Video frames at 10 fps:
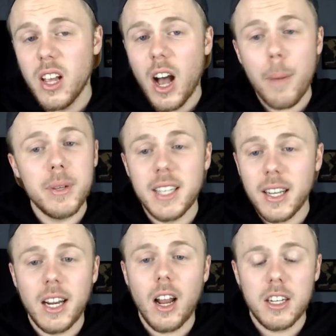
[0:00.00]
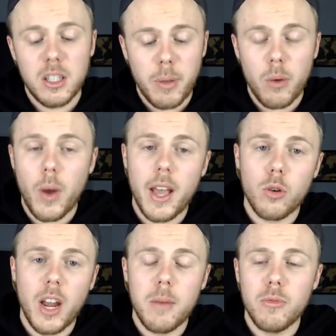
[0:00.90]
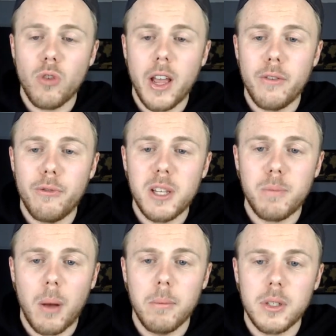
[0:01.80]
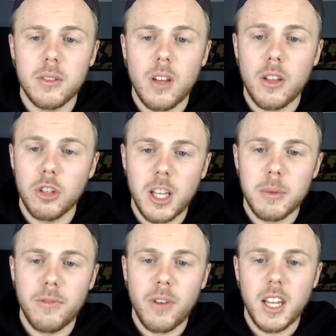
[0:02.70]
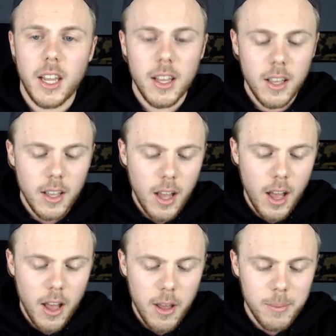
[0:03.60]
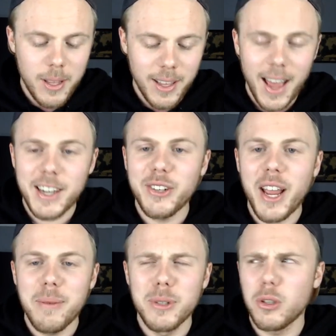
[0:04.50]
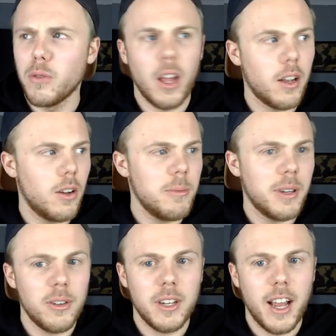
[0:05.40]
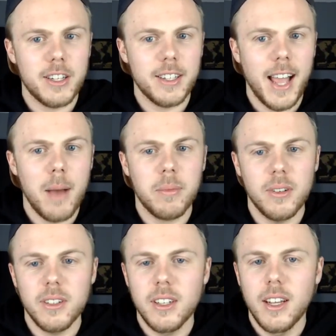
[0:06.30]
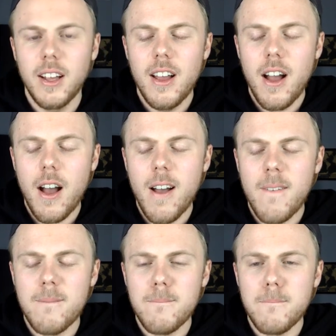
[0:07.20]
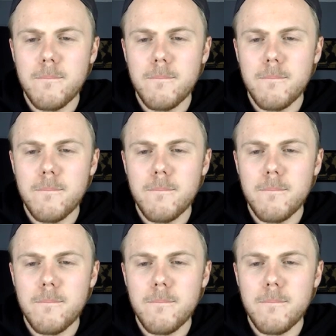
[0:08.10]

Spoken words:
I particularly liked the bit where Graham and Ryan fist bumped. I thought that was funny. And Graham was sort of like, oh my god, it actually happened. Yeah.